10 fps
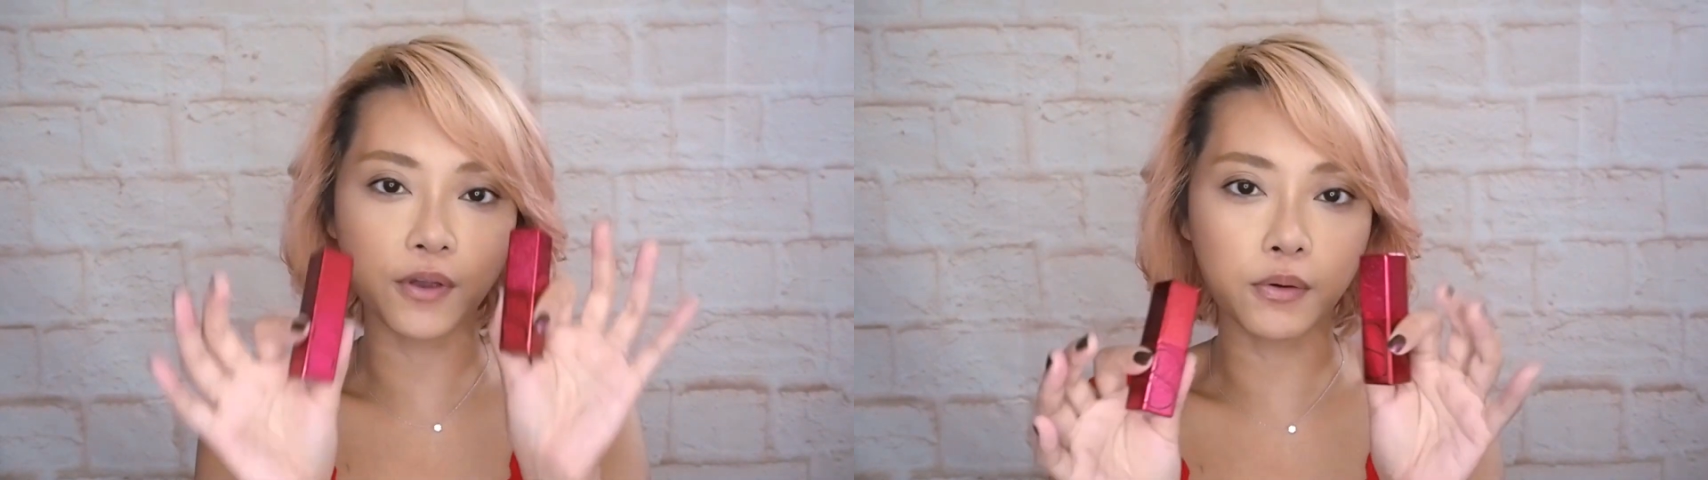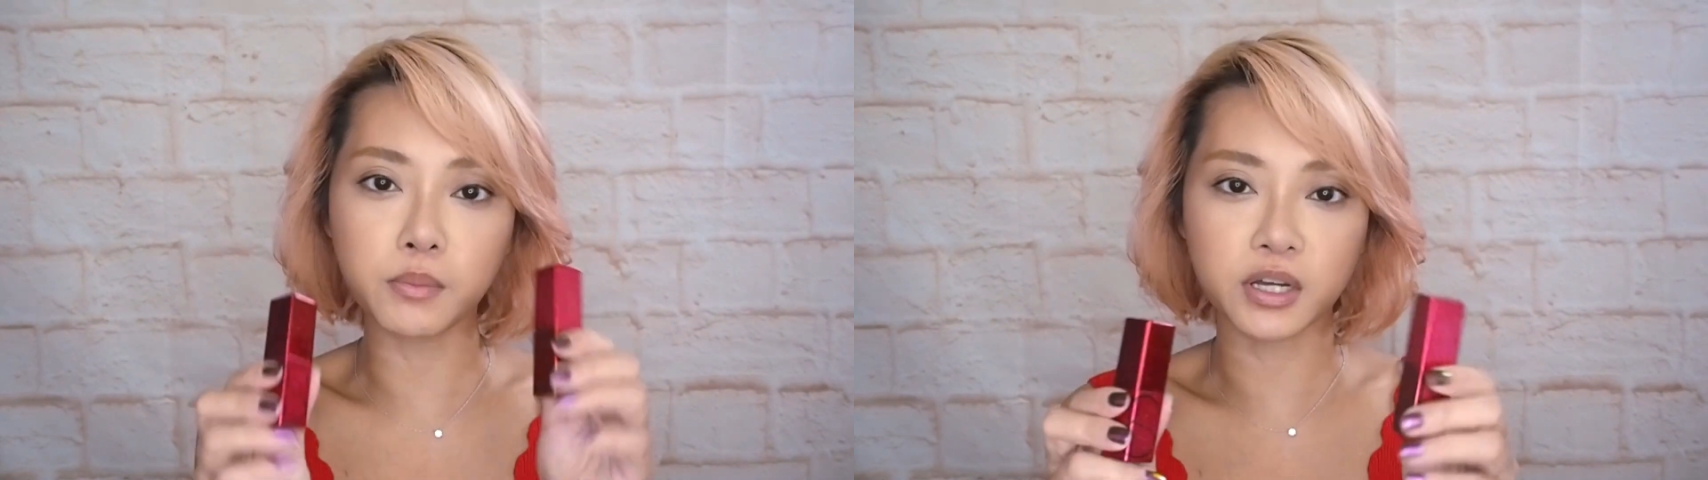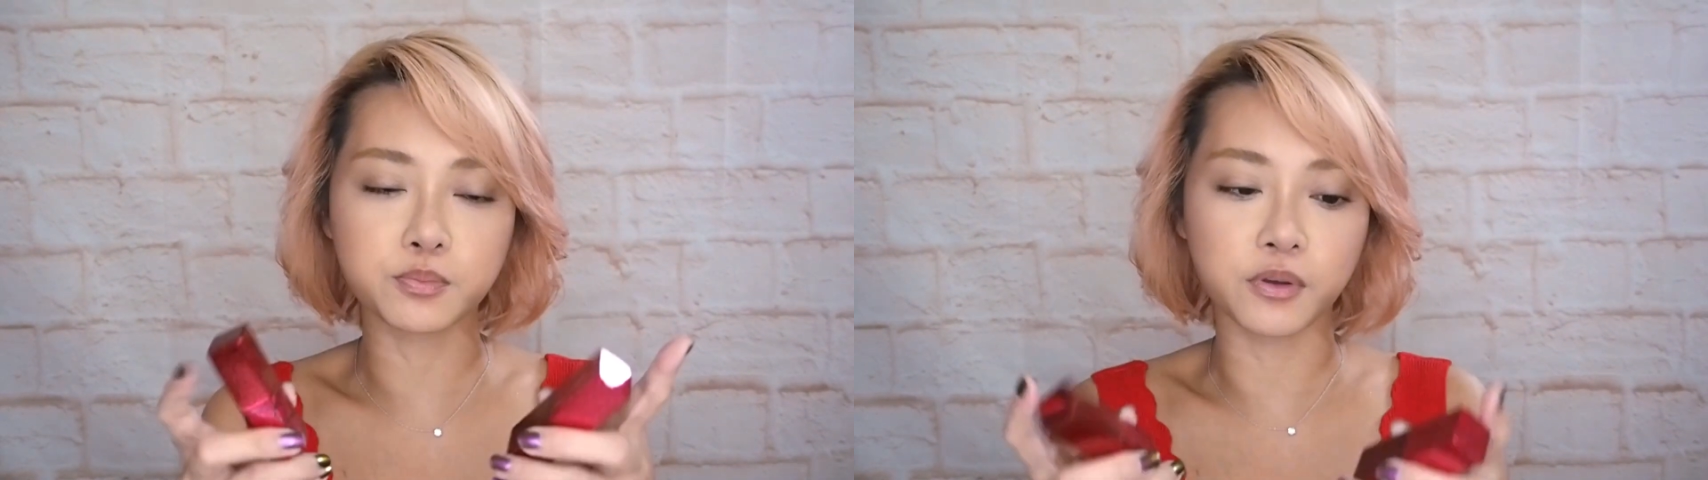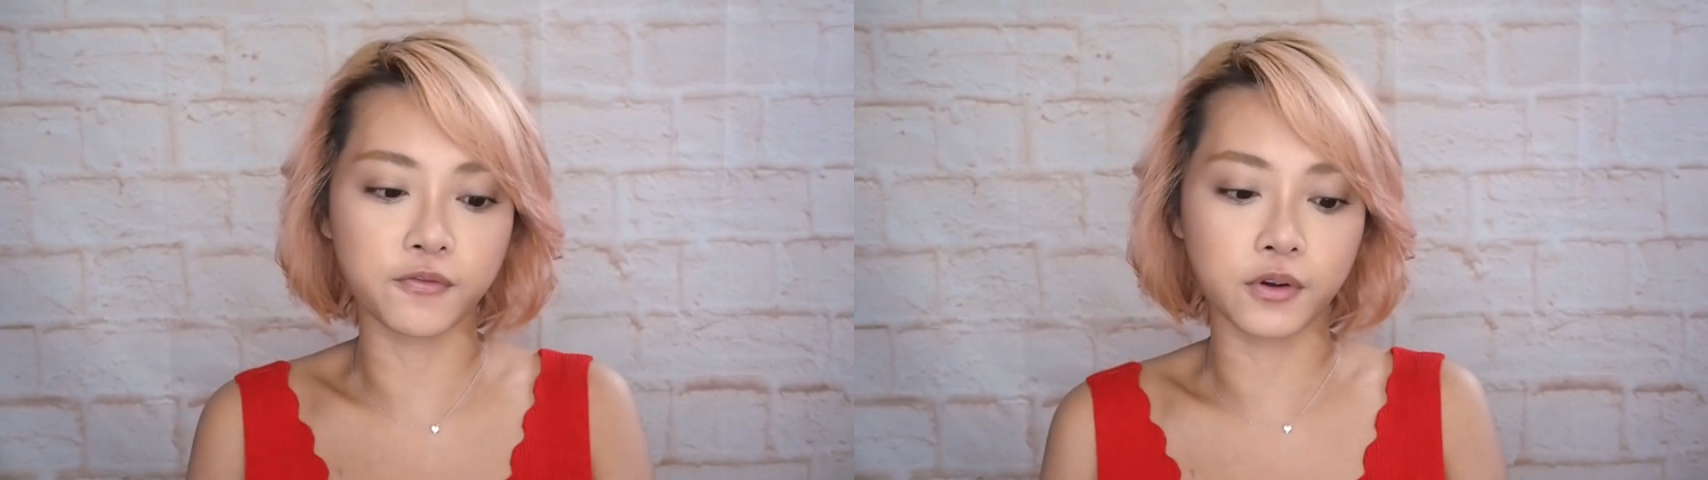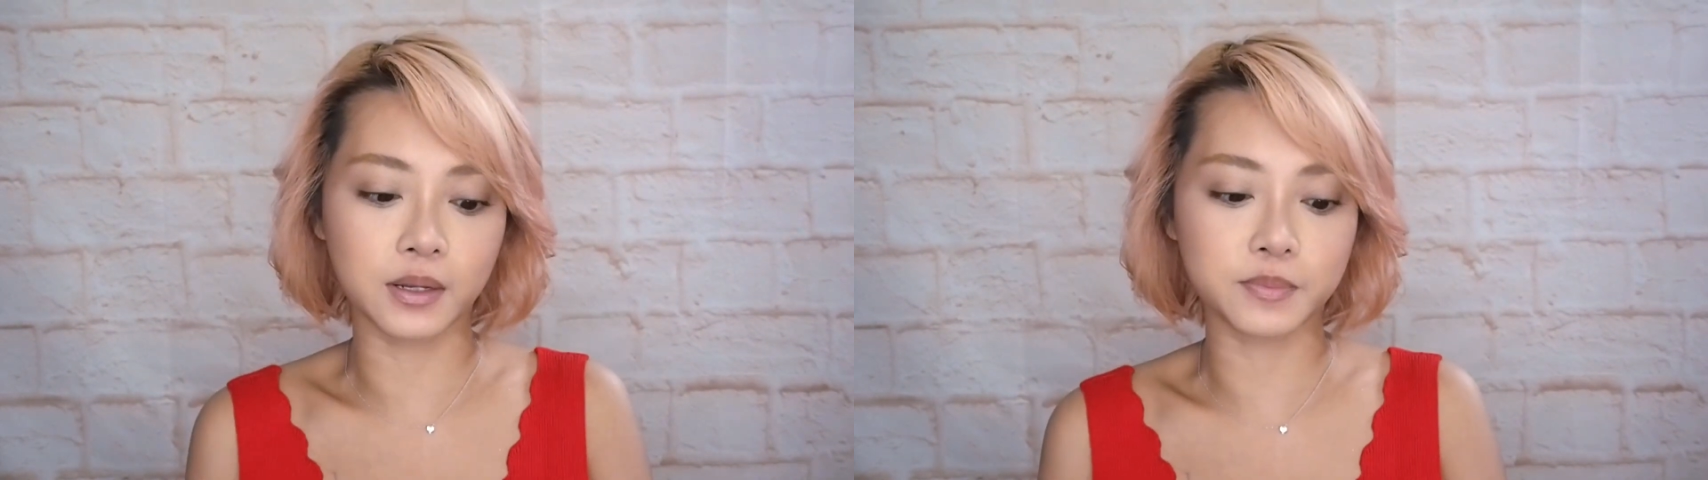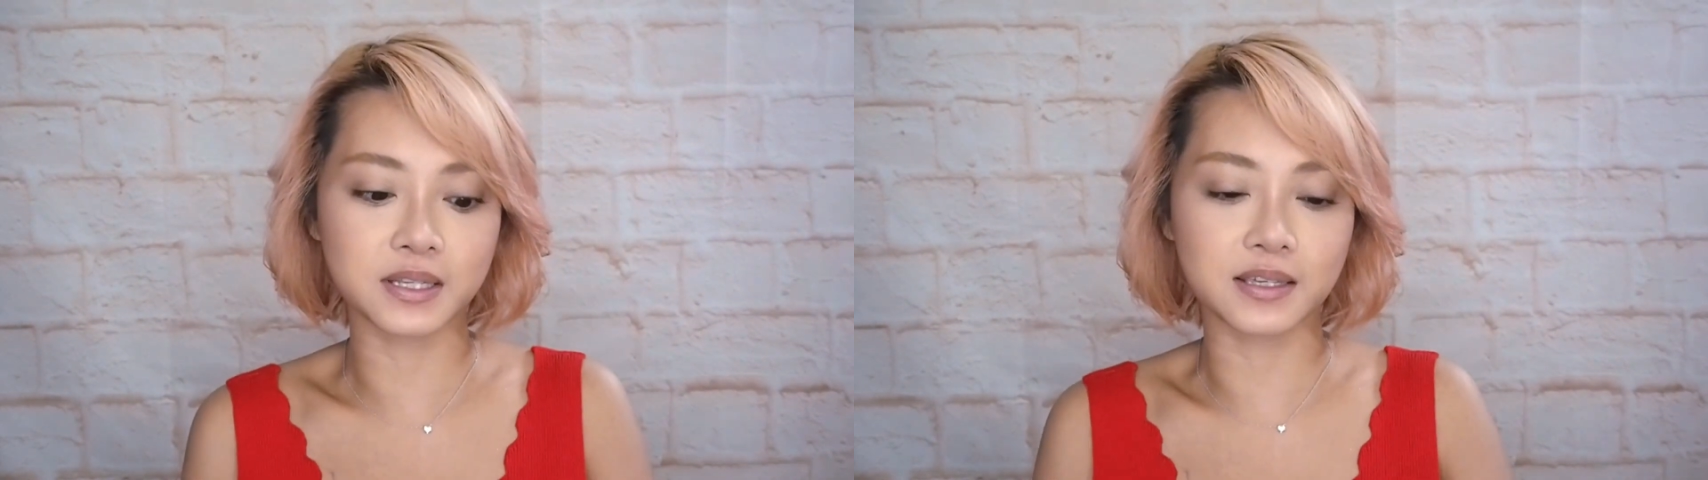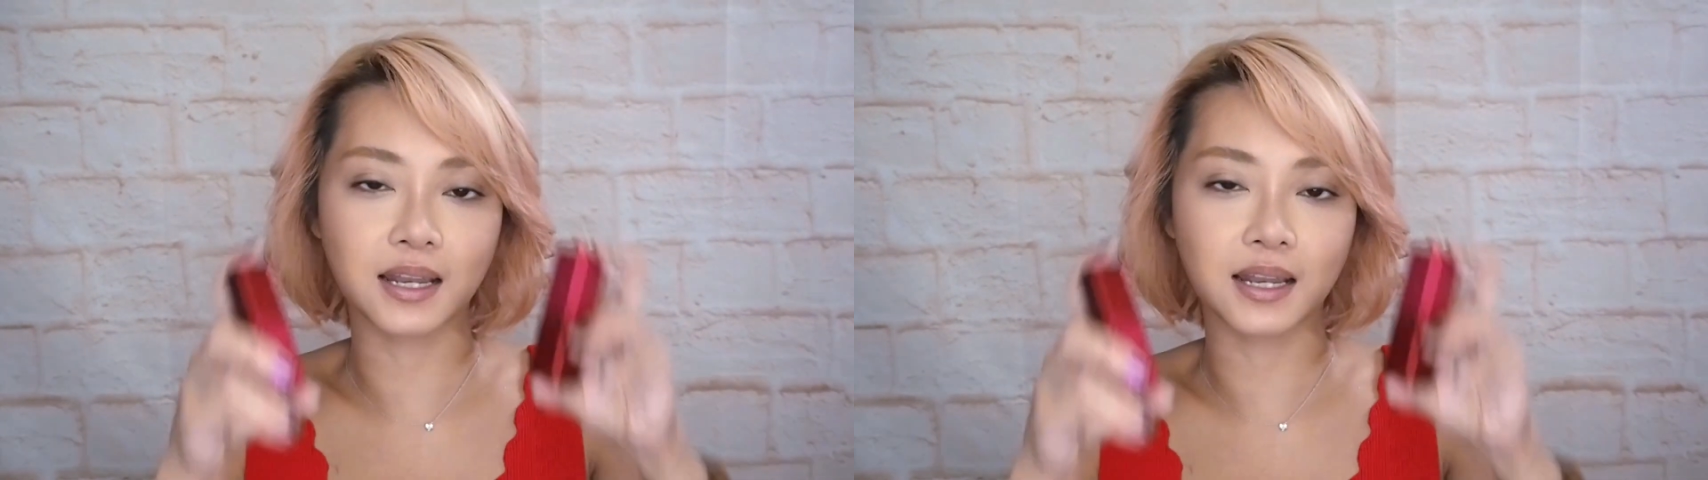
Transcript: very much prefer lipsticks